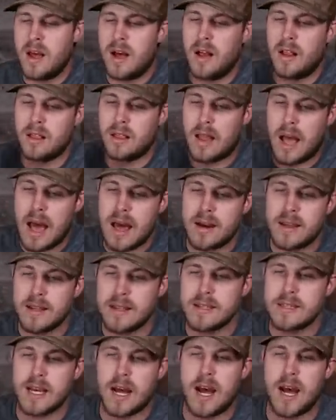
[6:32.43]
A lot of
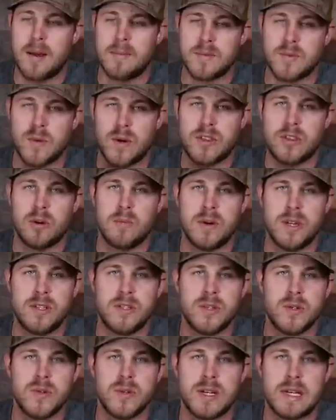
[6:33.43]
the times what they'll be
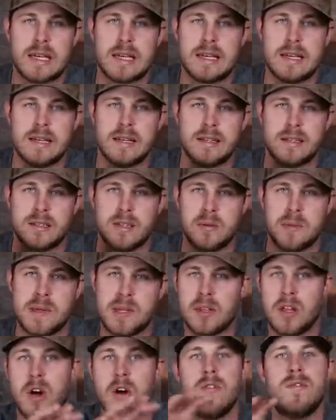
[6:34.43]
doing is they'll be
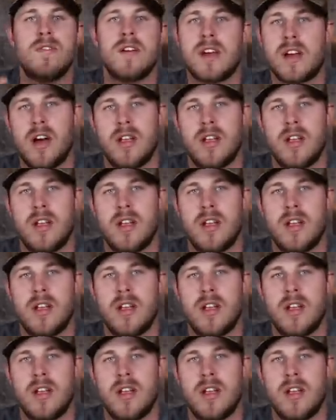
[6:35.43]
loafing